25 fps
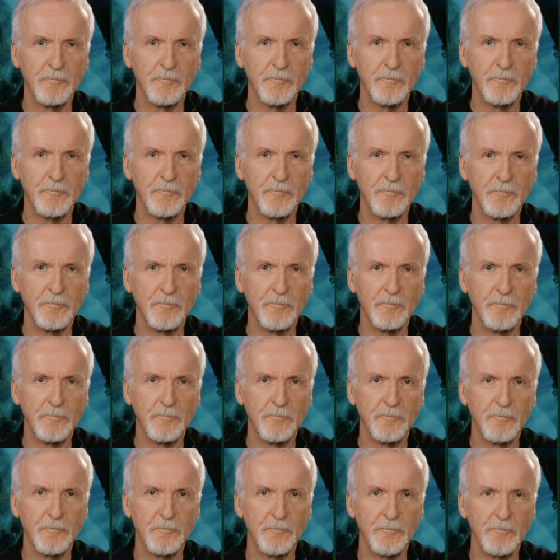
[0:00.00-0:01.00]

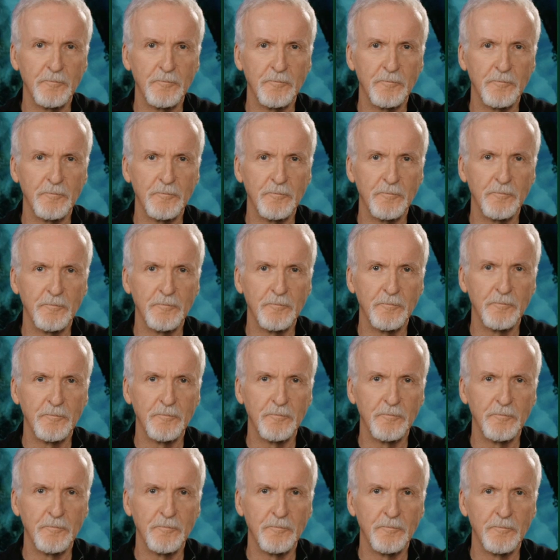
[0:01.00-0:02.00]

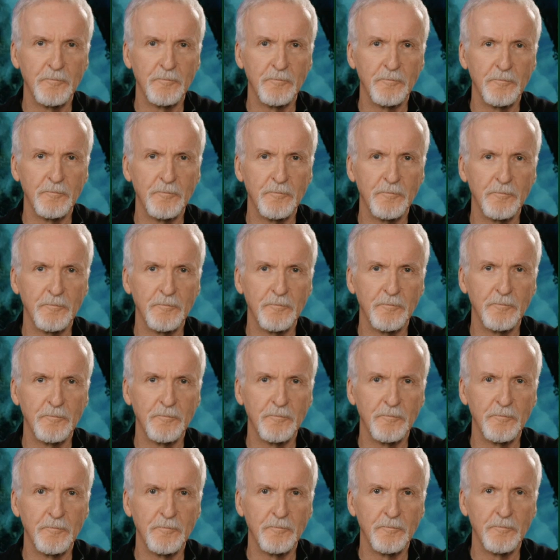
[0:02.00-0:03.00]

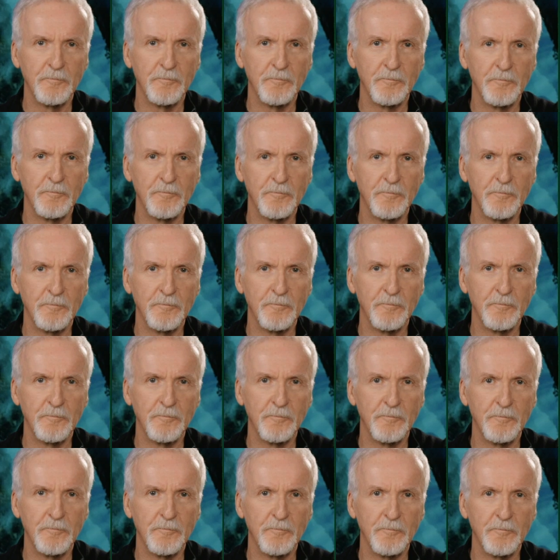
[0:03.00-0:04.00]

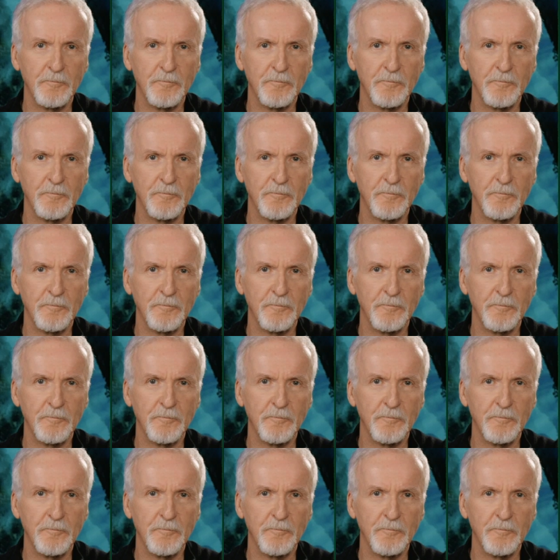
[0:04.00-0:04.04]
(not speaking)